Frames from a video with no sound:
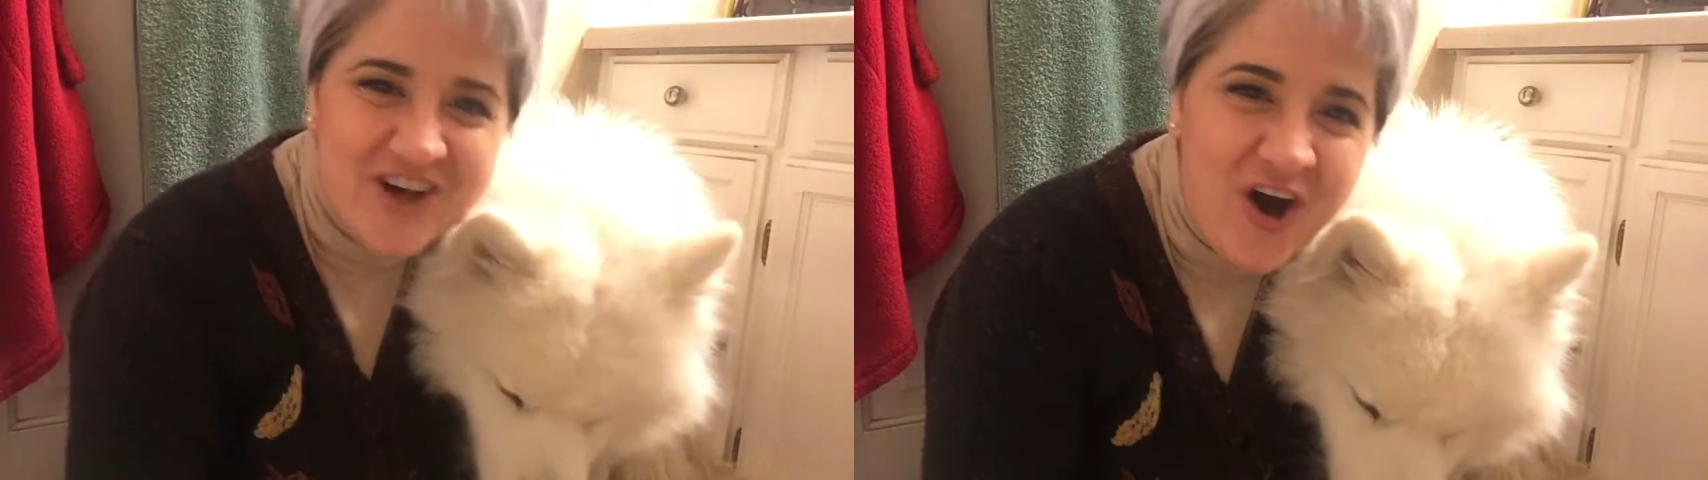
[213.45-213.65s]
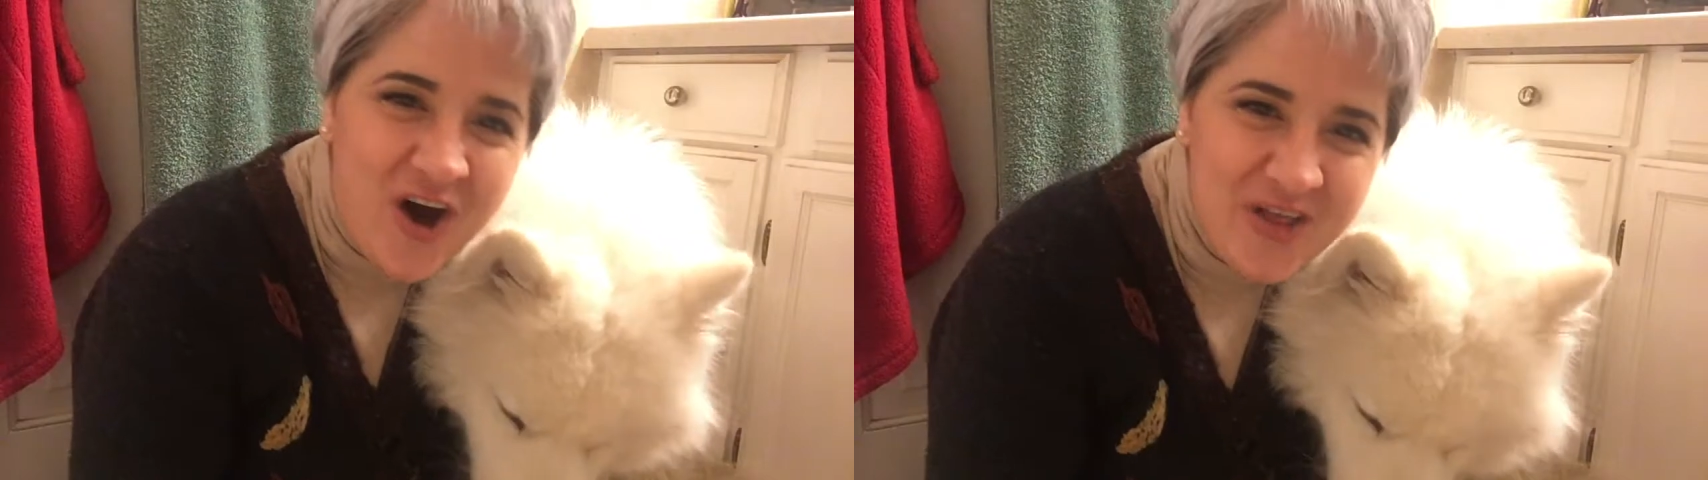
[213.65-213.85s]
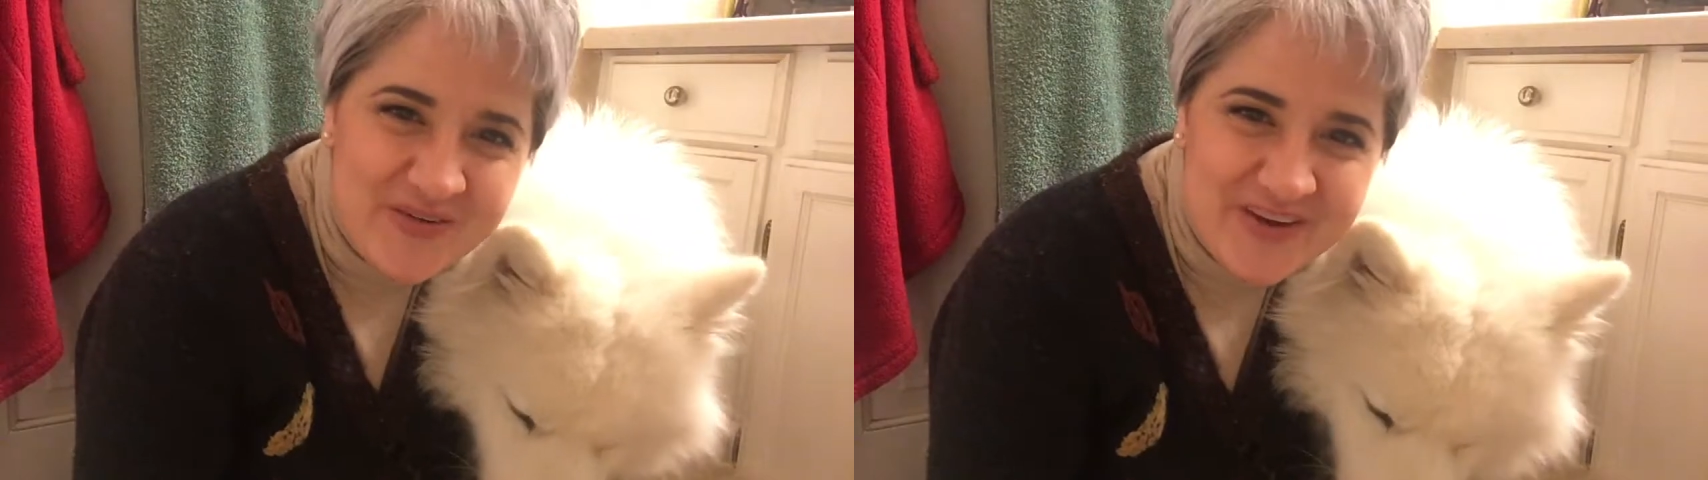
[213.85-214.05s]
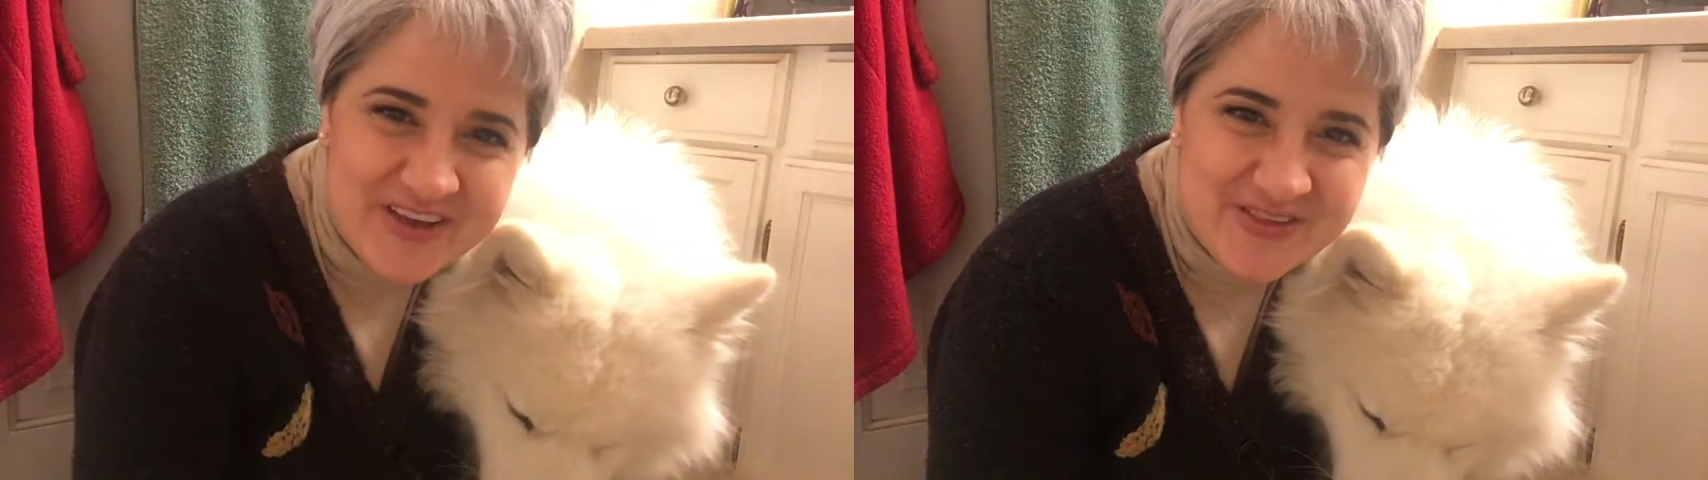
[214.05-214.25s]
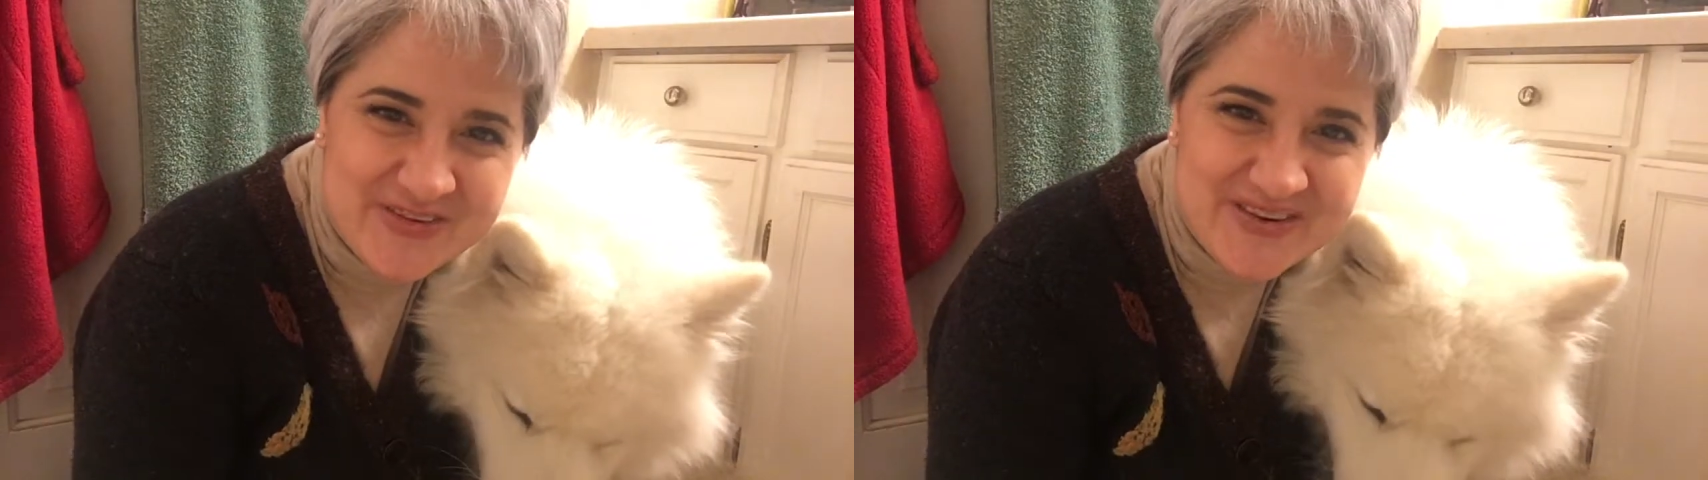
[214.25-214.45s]
all the way
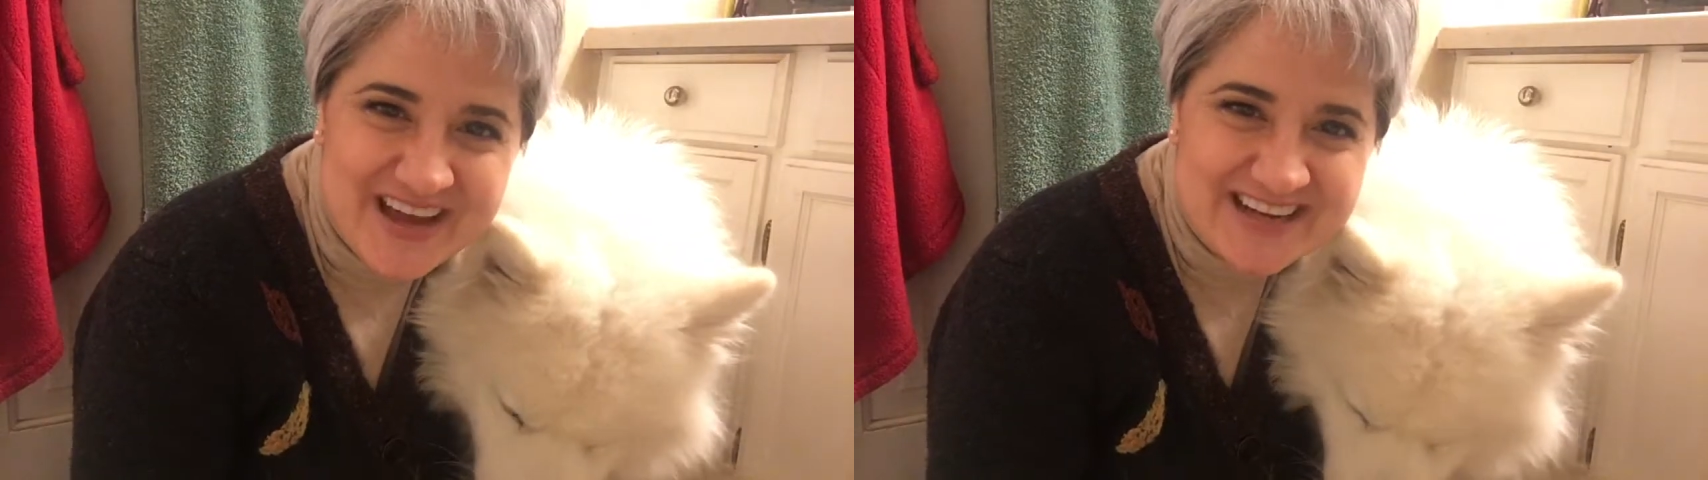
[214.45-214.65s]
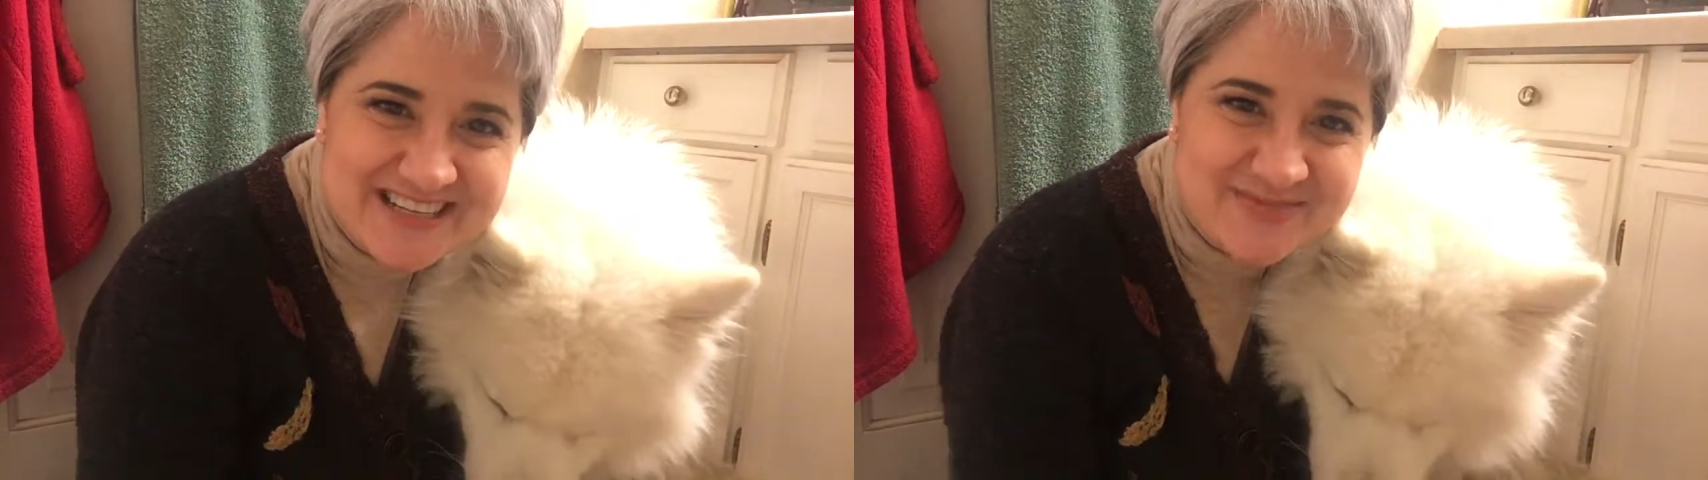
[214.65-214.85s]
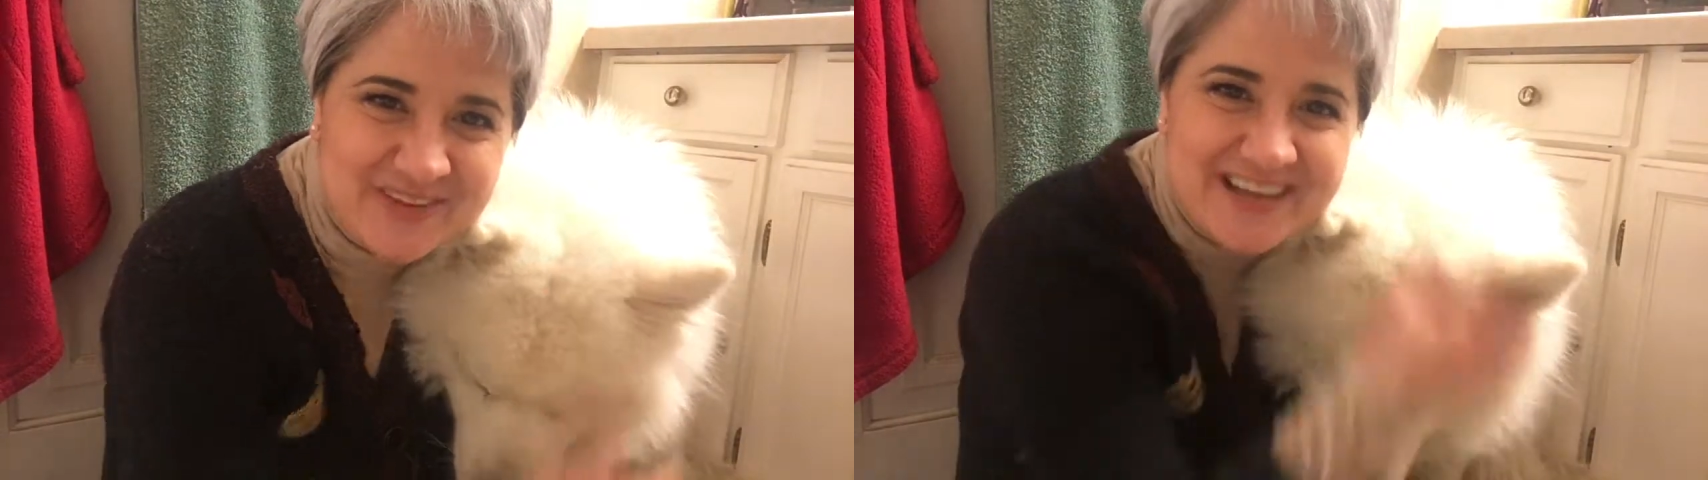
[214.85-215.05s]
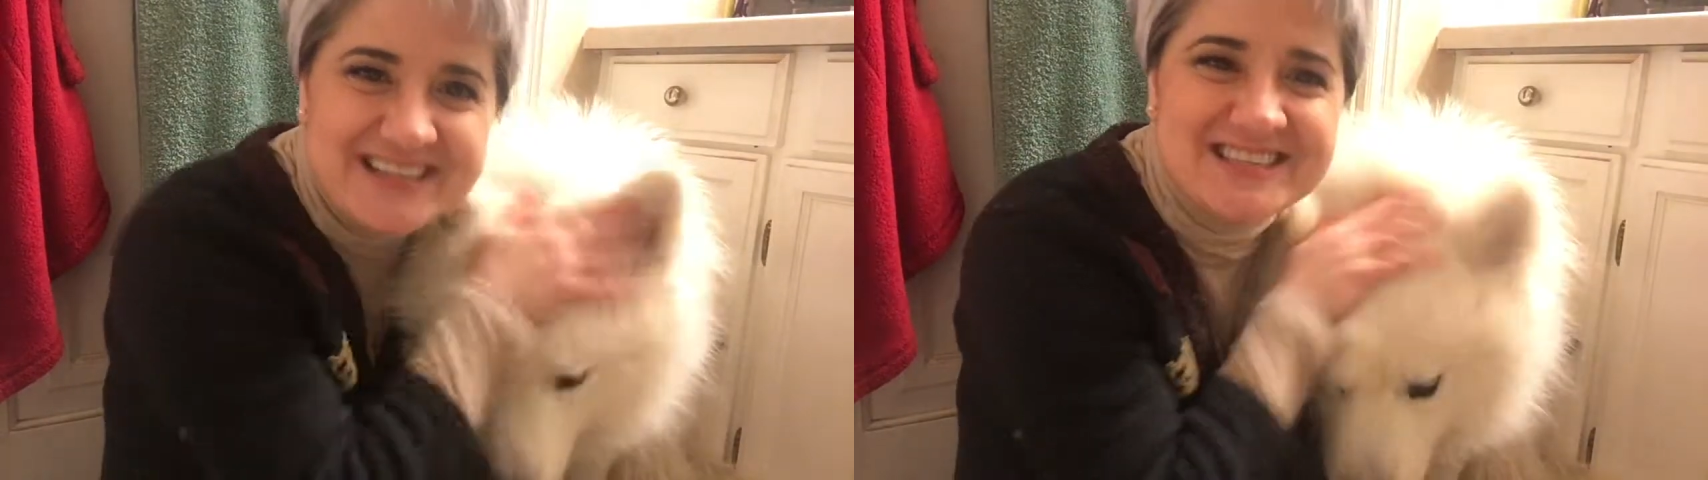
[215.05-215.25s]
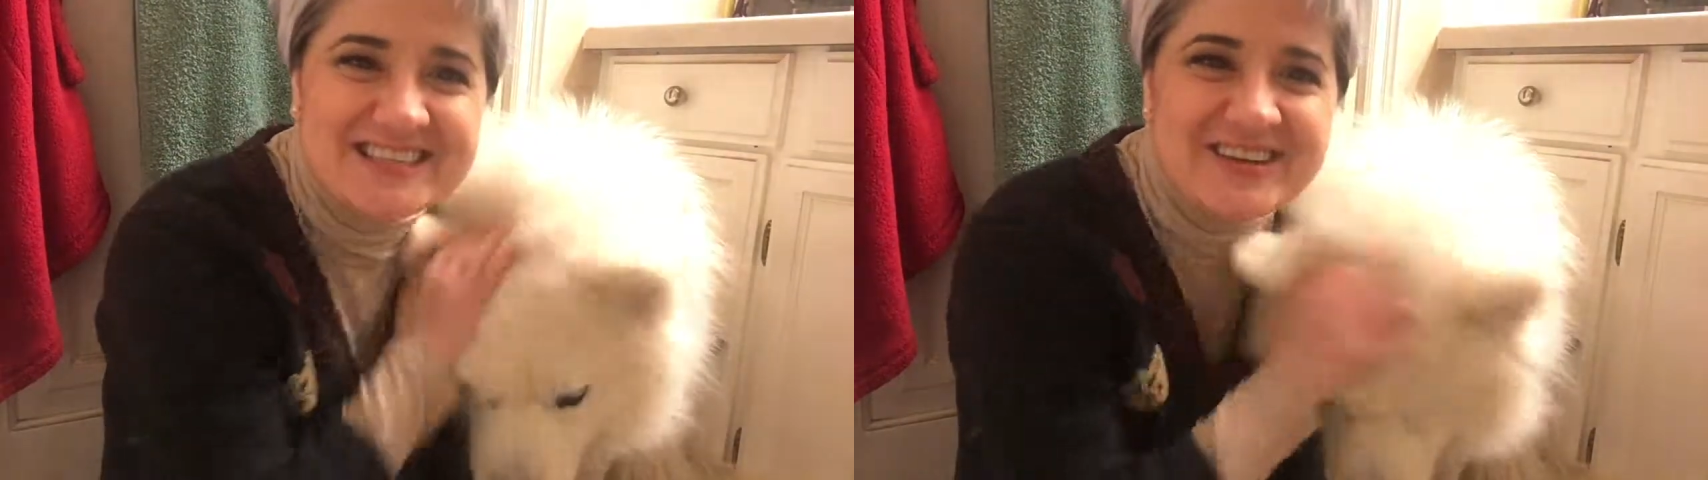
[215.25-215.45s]
through Yeti's Place.